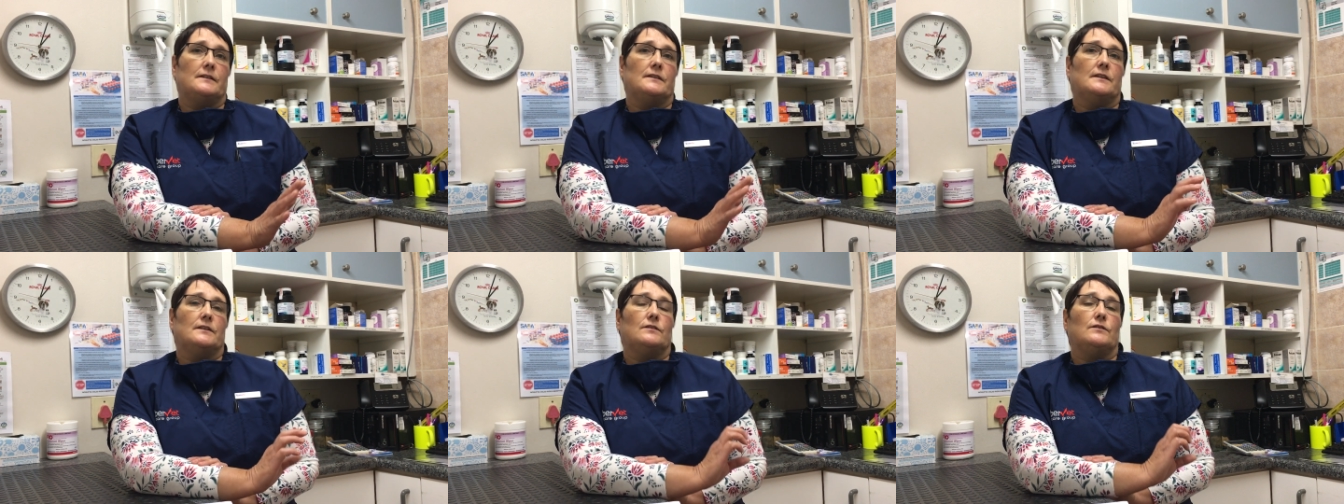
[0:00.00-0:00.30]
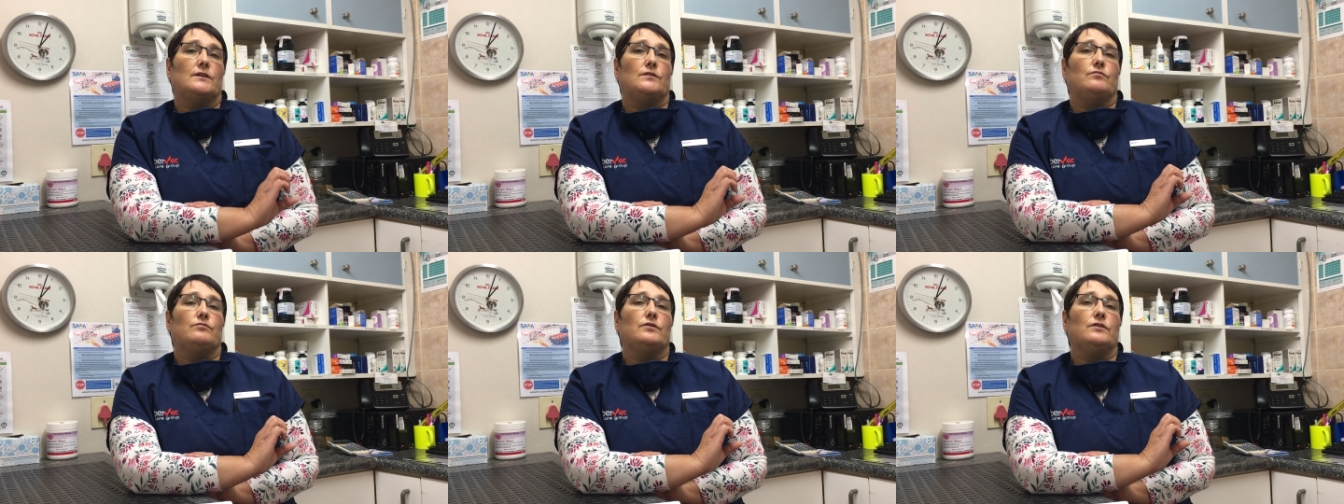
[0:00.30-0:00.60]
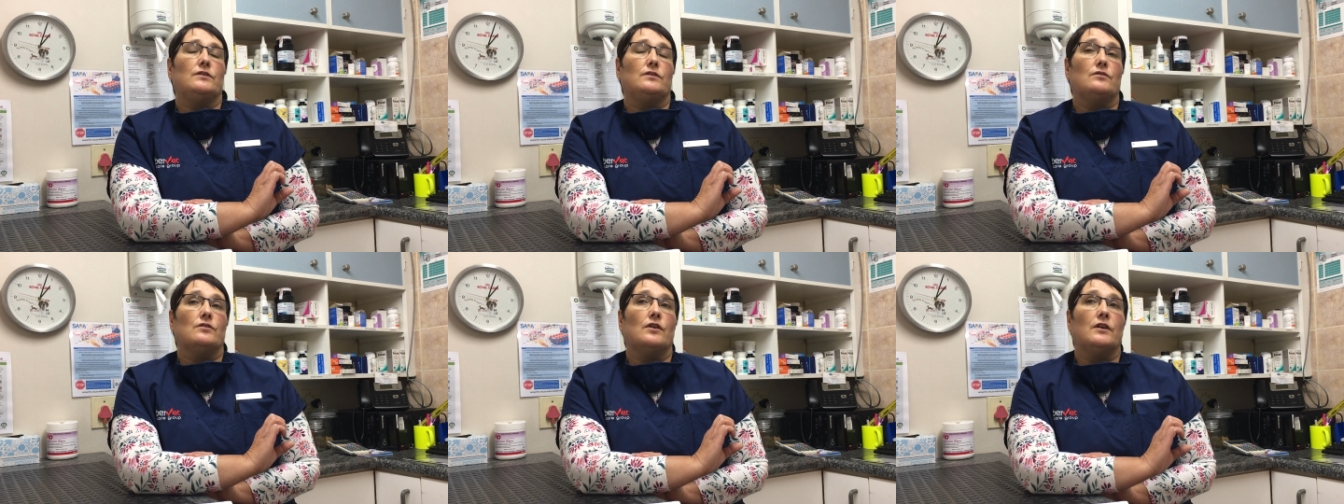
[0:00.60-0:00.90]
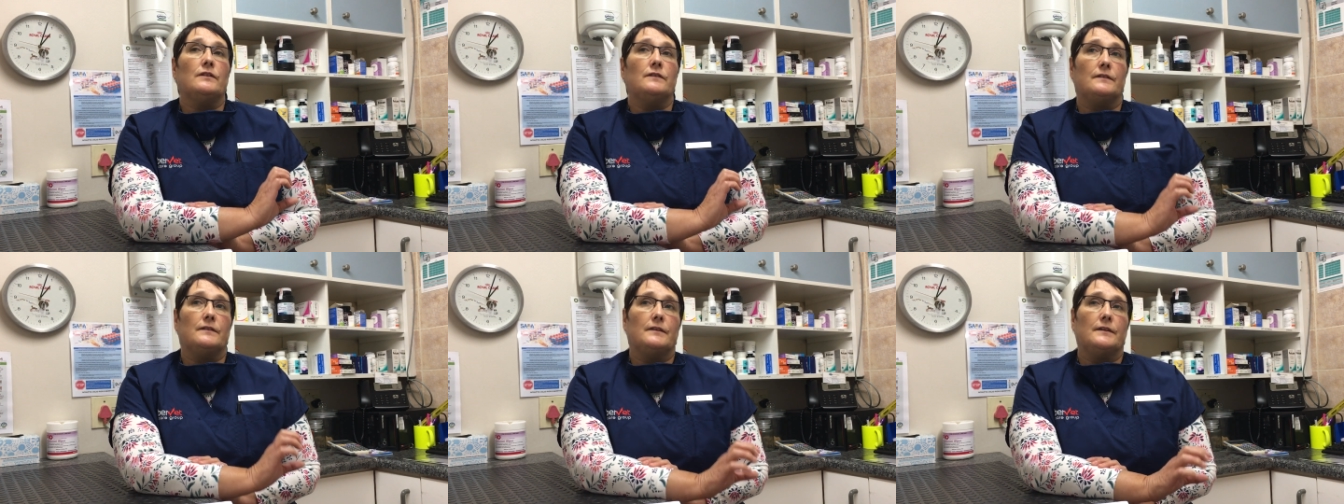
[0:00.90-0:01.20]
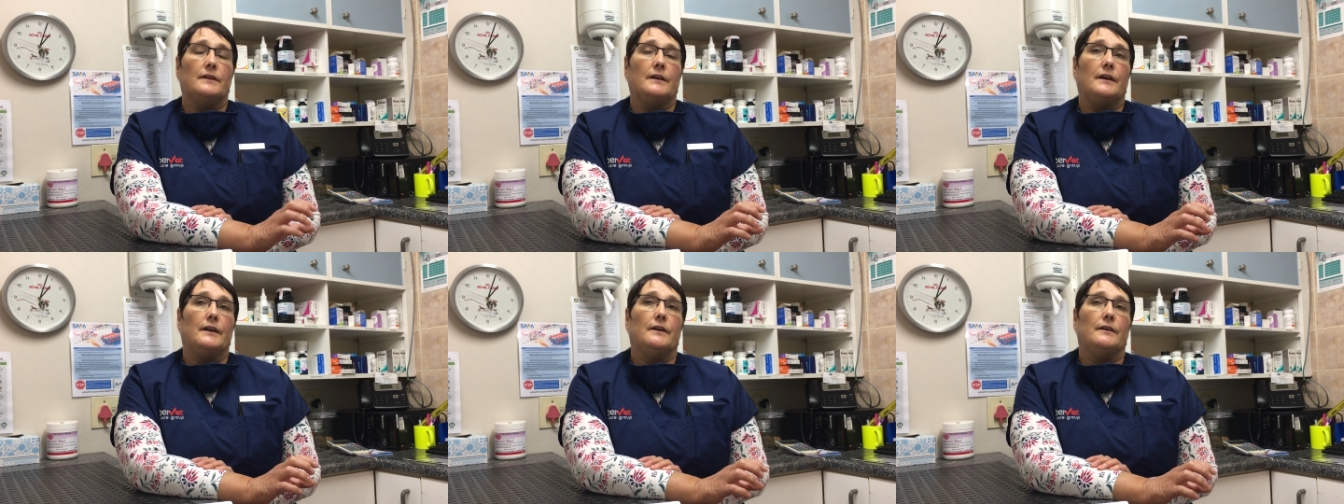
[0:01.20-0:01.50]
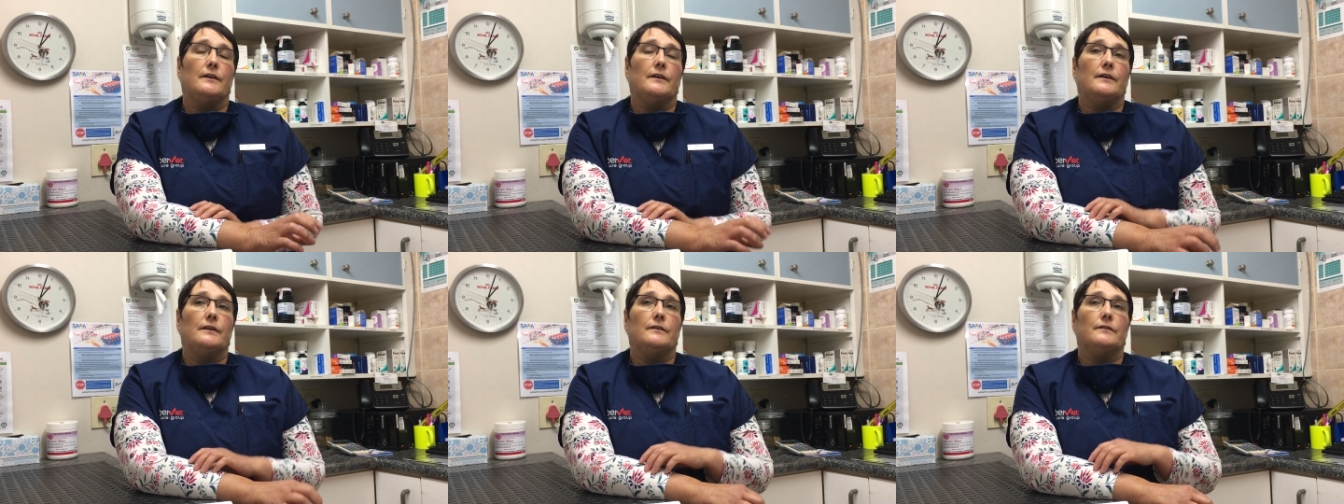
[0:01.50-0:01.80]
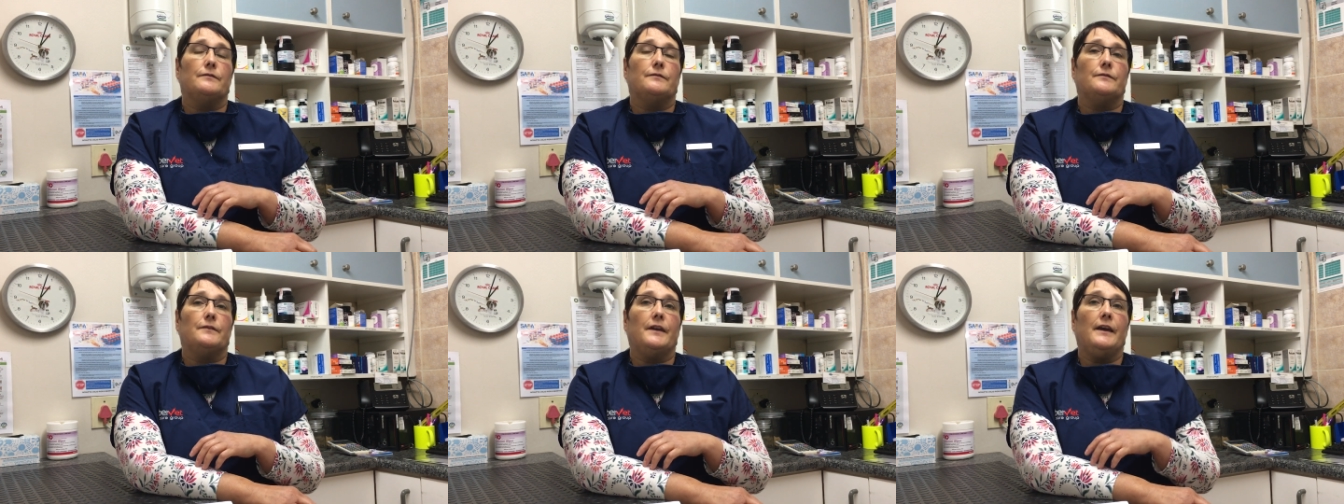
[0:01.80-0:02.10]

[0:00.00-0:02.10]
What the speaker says: so it would not a